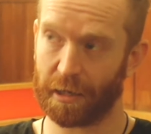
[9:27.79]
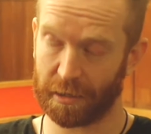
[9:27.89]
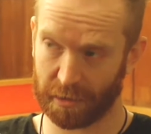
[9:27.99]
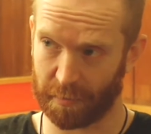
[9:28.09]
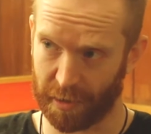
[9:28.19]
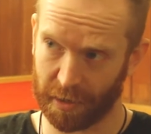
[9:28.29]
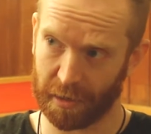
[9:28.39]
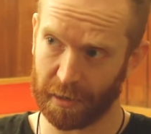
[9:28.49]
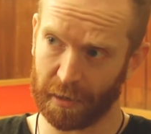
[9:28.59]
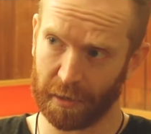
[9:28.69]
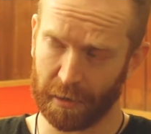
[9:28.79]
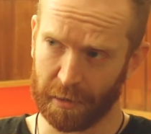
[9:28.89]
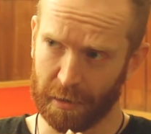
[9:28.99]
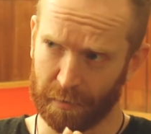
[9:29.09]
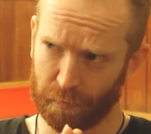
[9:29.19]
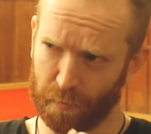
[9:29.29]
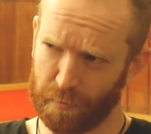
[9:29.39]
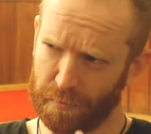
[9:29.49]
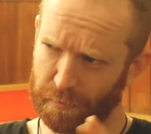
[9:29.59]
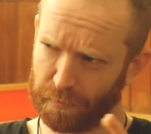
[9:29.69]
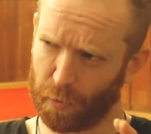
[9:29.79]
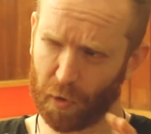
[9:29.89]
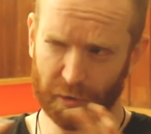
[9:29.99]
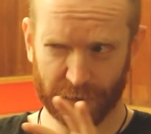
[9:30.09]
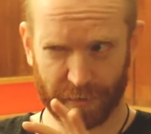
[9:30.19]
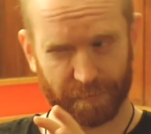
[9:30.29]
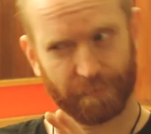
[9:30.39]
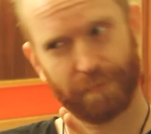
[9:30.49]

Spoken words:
hasn't come out yet. Was